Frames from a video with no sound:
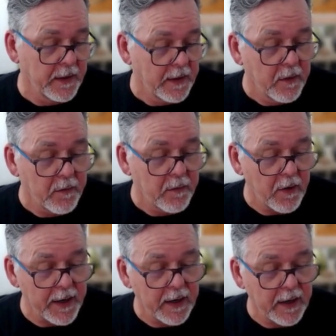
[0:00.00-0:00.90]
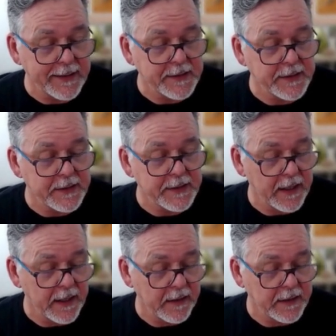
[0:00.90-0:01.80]
Right, let's
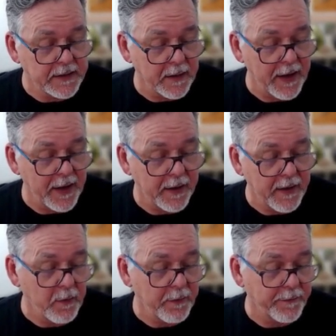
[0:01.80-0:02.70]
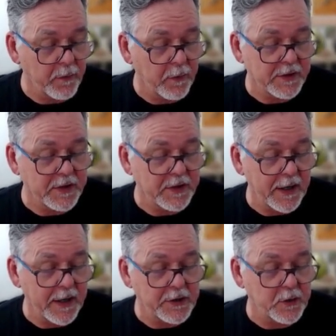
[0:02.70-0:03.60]
come out of there. We've assigned our
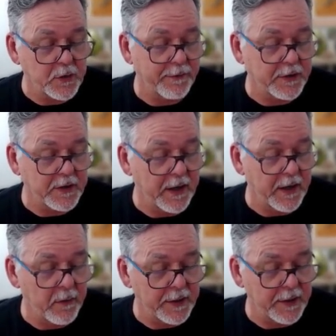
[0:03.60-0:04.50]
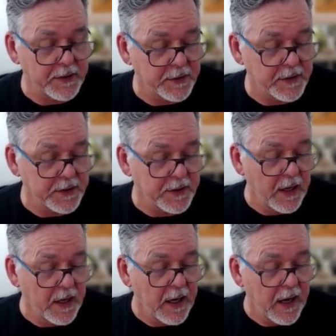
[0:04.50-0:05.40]
students, we've assigned our resources,
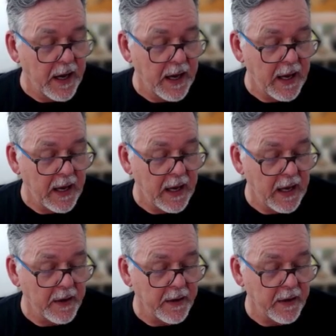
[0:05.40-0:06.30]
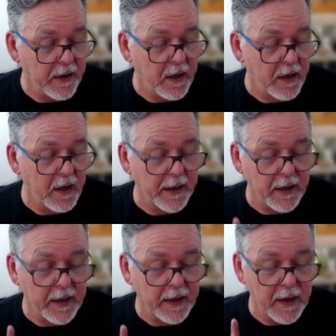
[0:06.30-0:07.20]
and I'm going
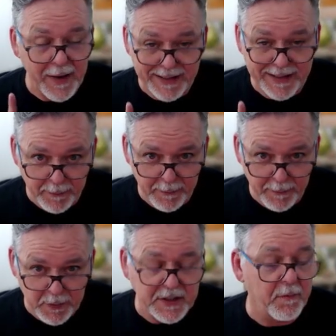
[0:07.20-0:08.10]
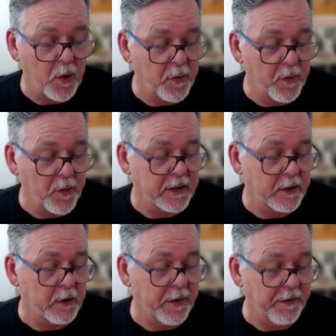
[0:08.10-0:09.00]
to come back to Captions in a moment and tell
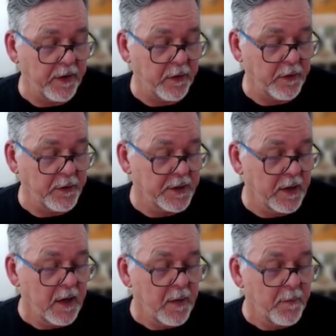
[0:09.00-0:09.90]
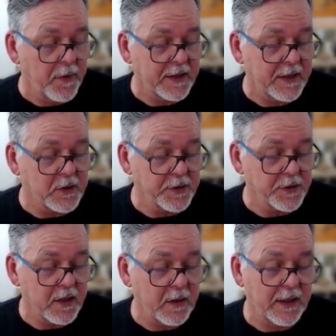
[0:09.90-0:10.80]
you about those. But there's also
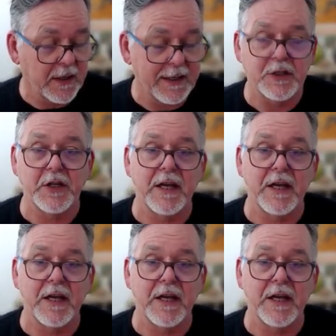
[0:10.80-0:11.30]
the ability to share the